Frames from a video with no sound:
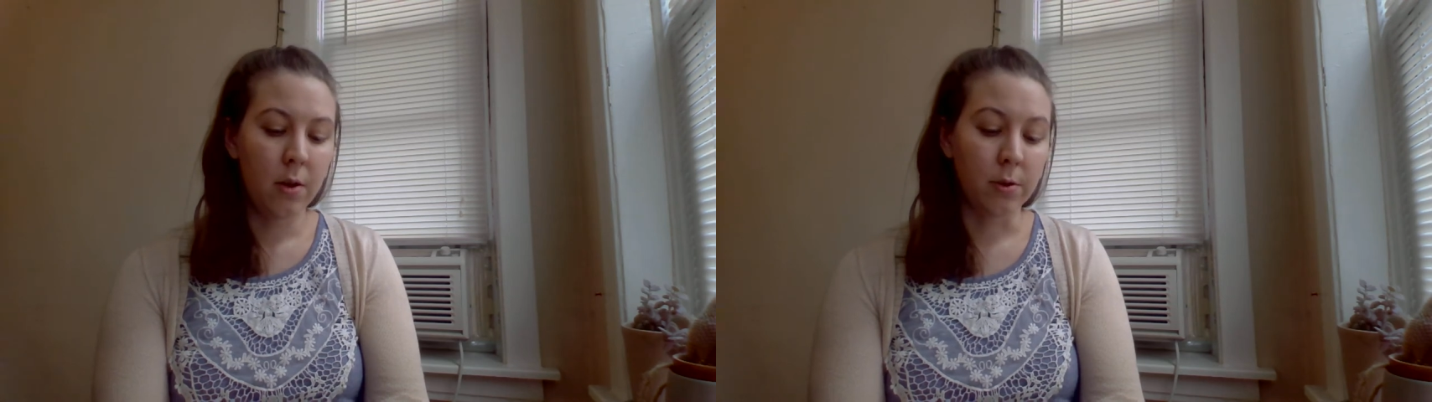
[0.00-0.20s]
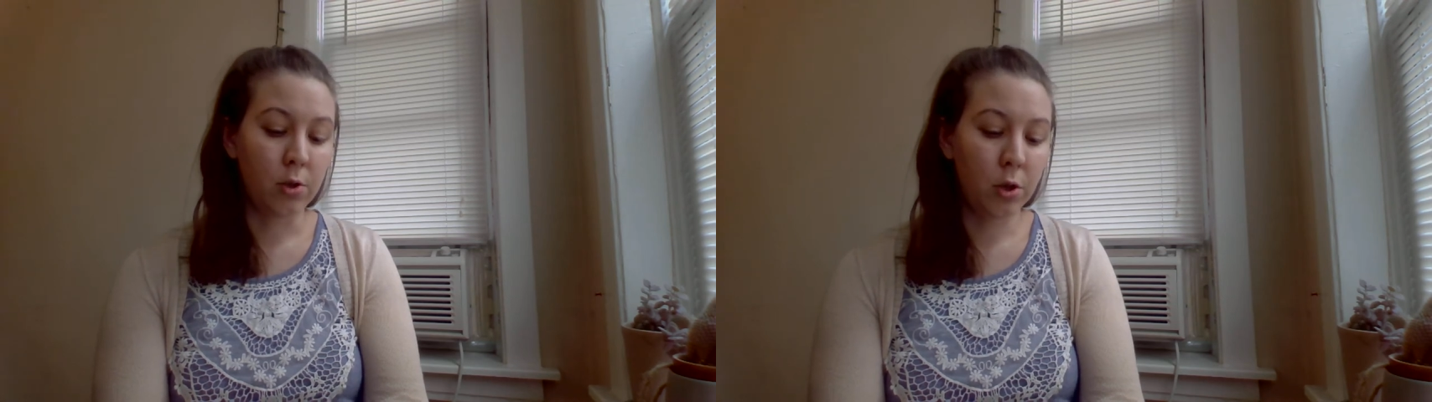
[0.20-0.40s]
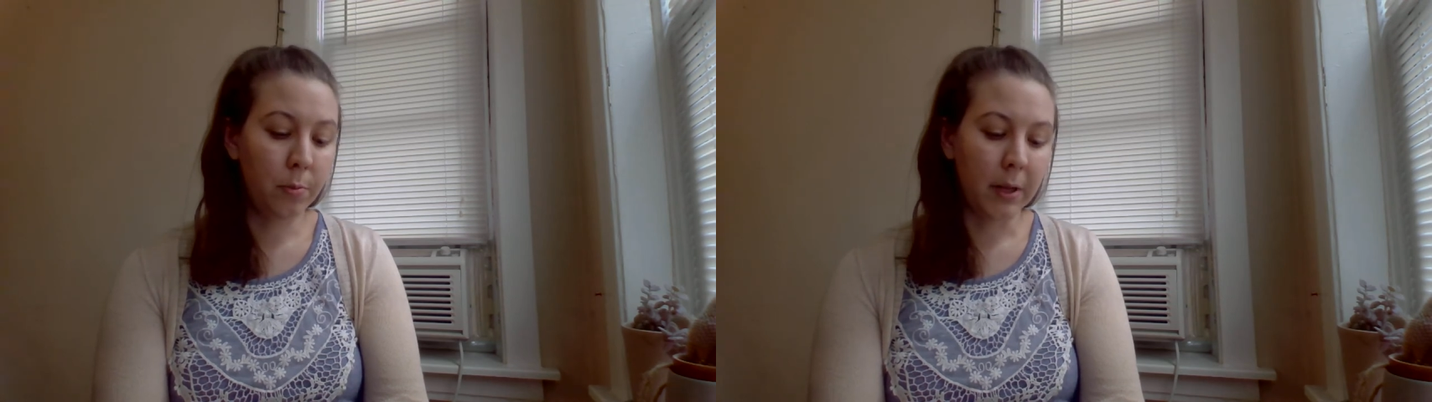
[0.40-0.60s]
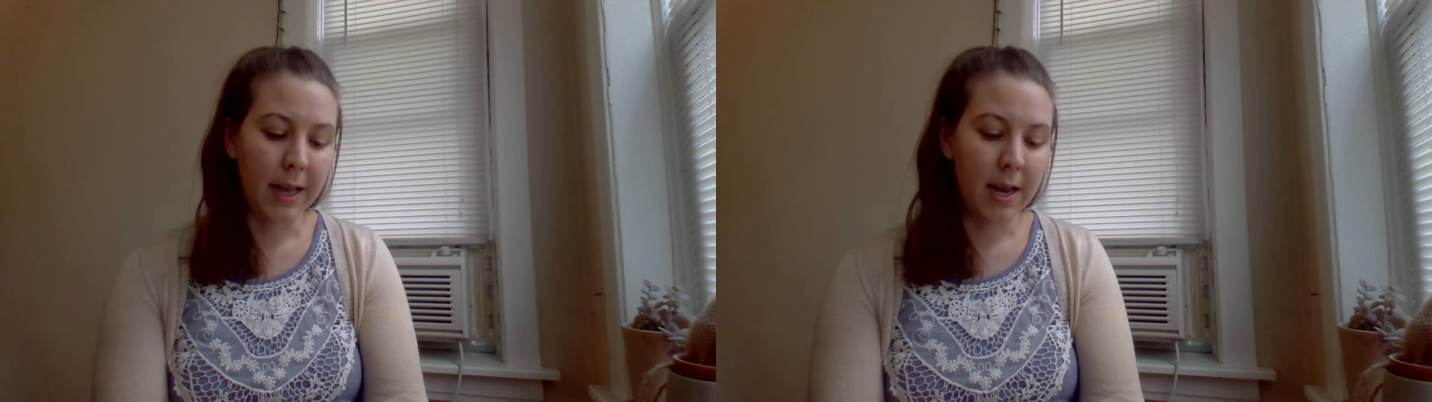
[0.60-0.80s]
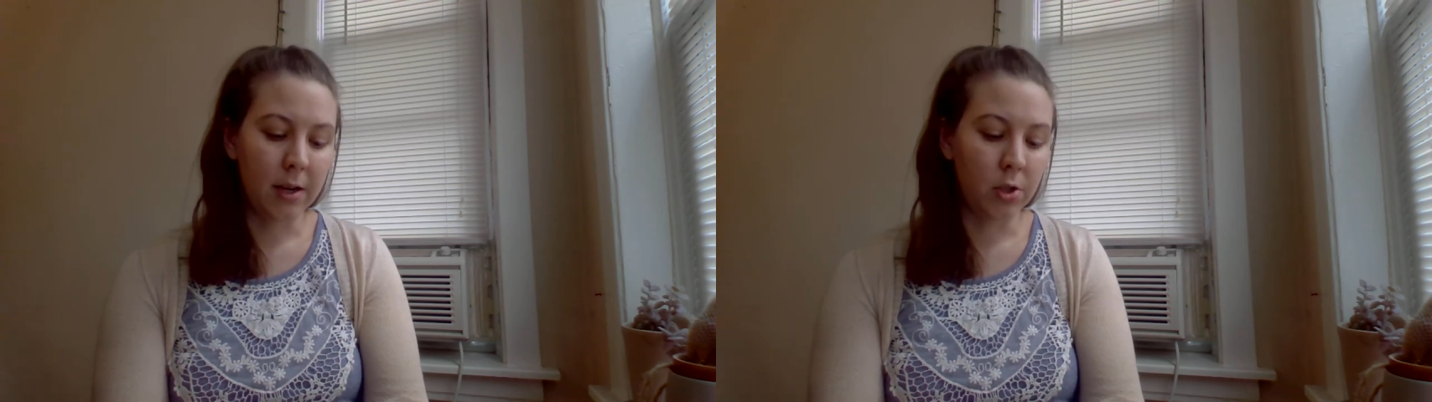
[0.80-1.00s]
was too
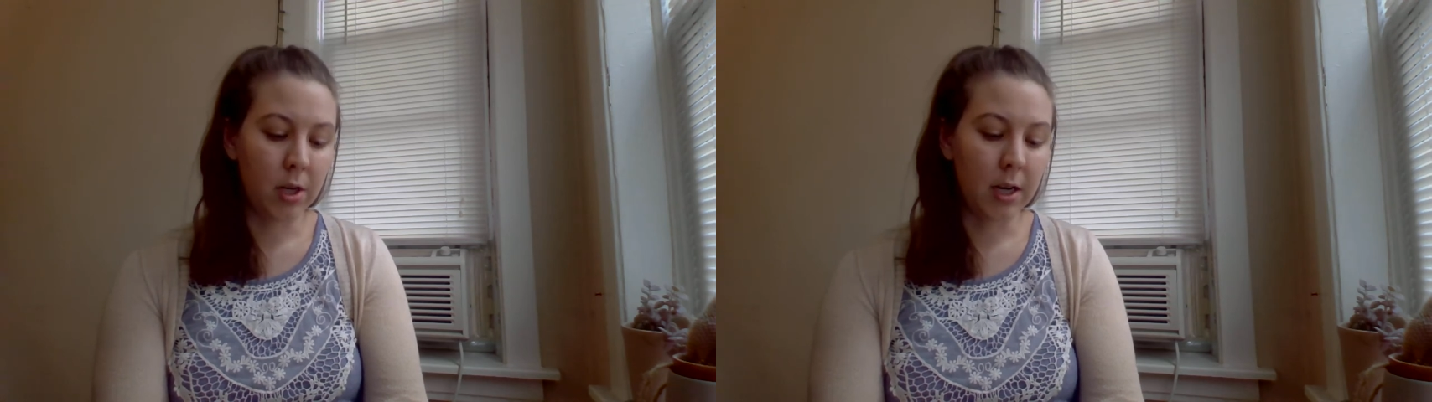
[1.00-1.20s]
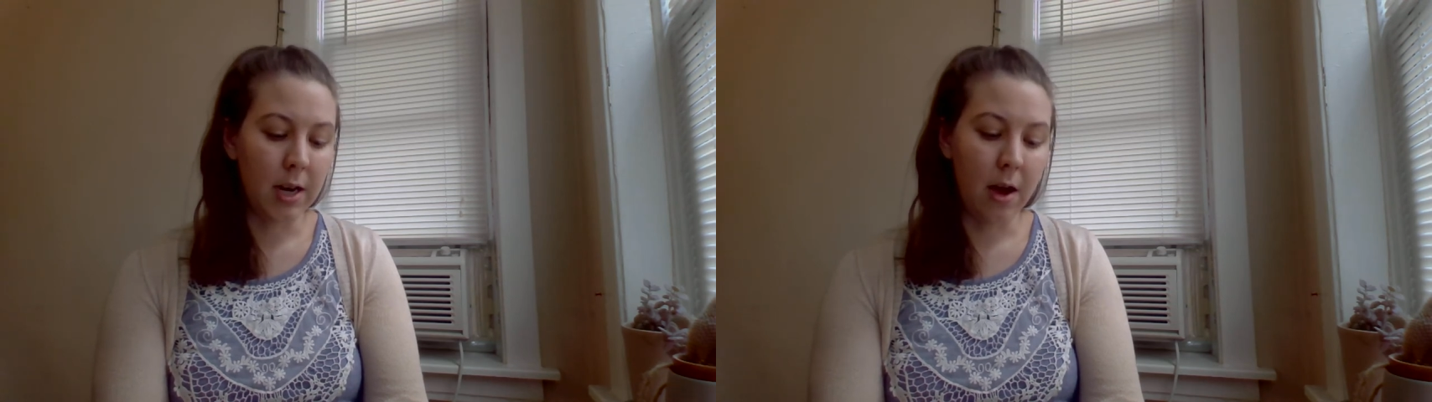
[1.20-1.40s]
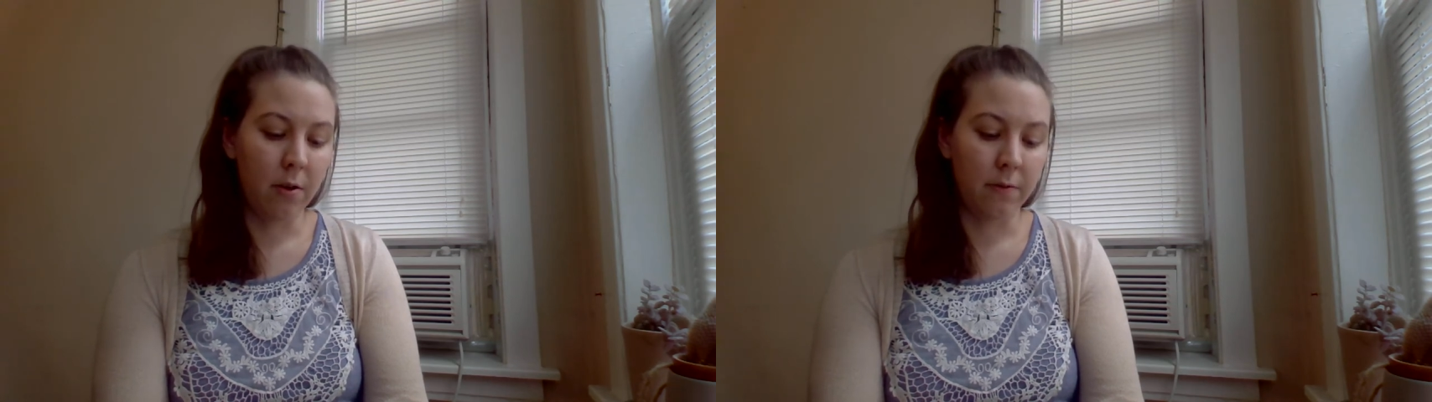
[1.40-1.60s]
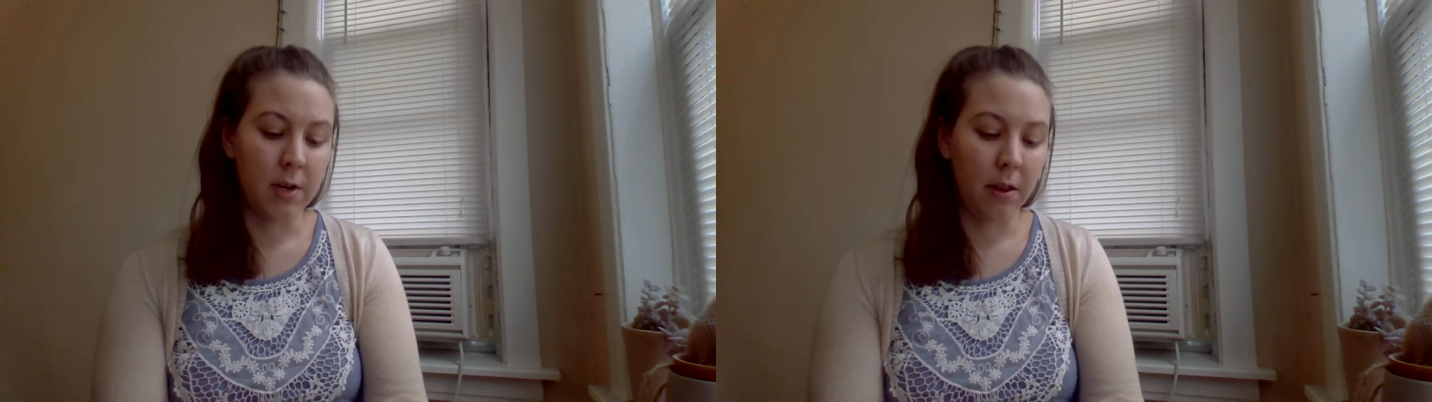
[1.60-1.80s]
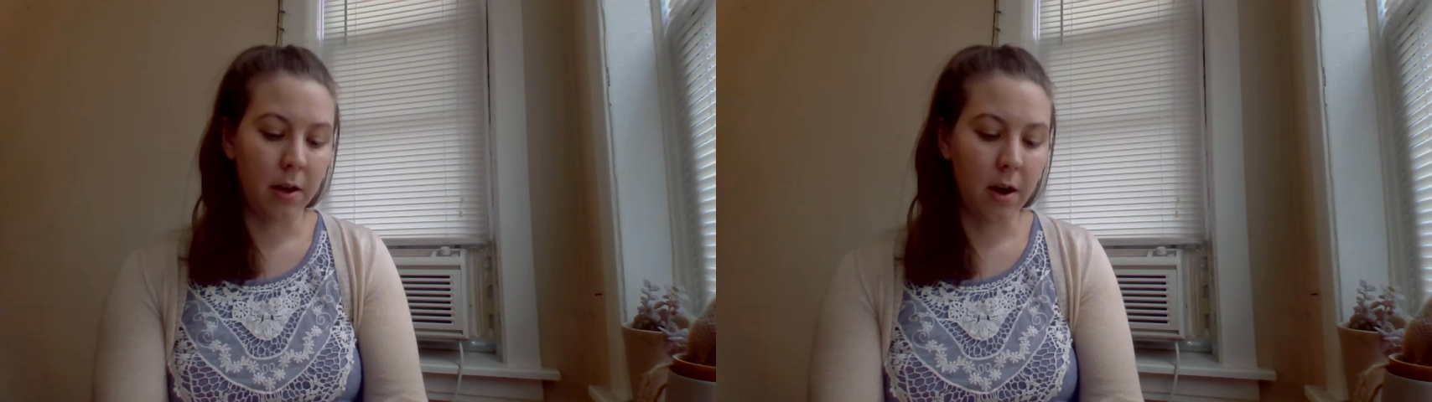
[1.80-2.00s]
polite and chickened out
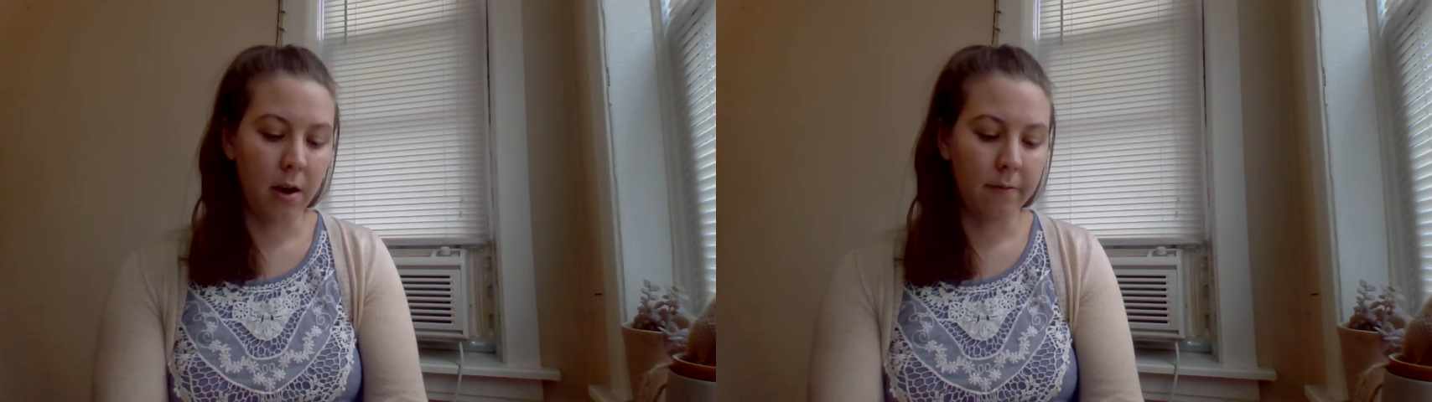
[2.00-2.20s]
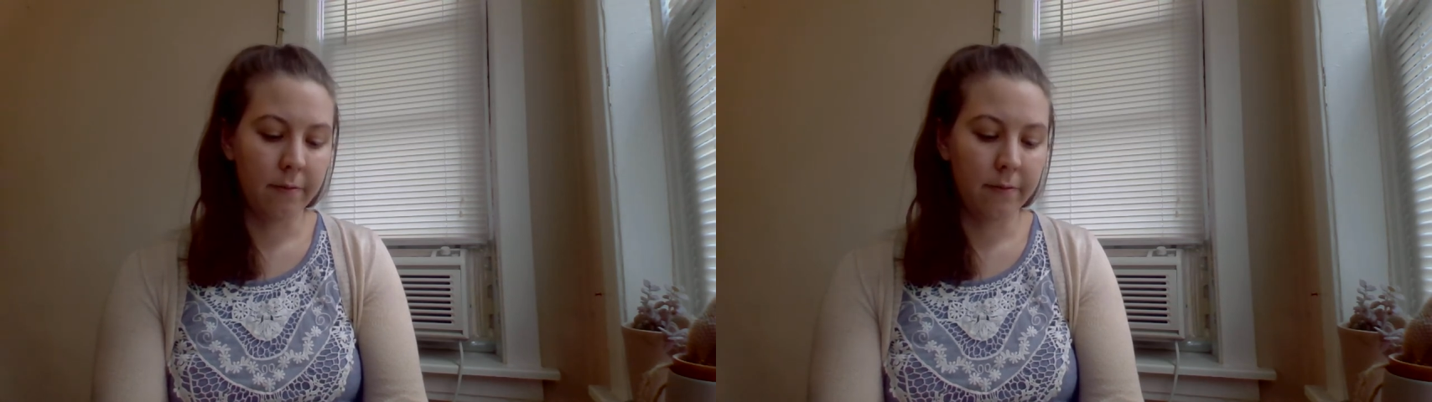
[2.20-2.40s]
telling her.